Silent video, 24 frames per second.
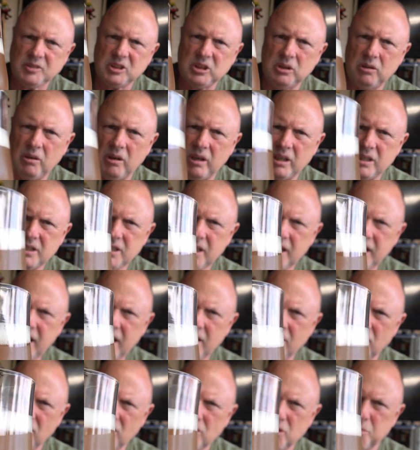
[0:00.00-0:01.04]
Alright, so
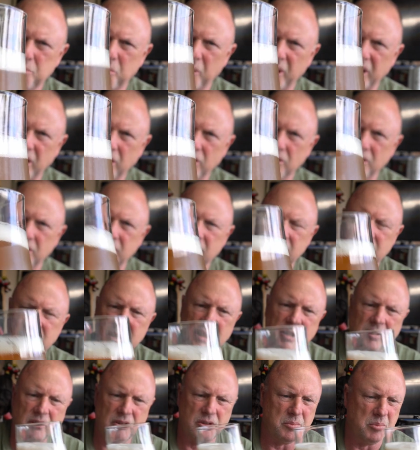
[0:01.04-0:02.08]
that looks pretty good.
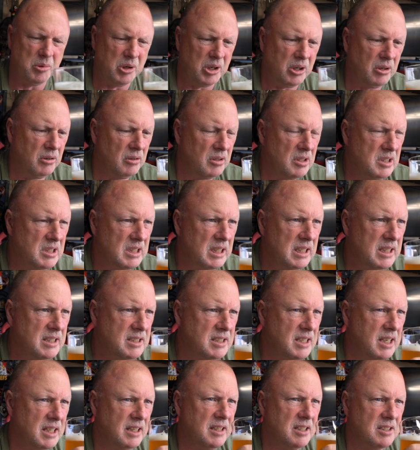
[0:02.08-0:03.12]
Looks pretty good. So let's
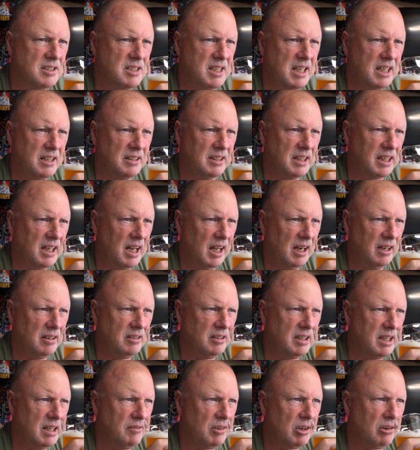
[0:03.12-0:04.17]
get this down the gullet
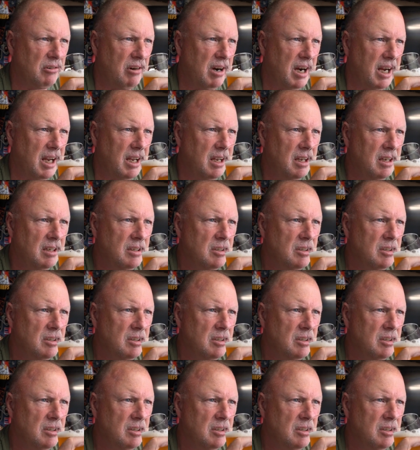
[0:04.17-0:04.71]
and have a crack.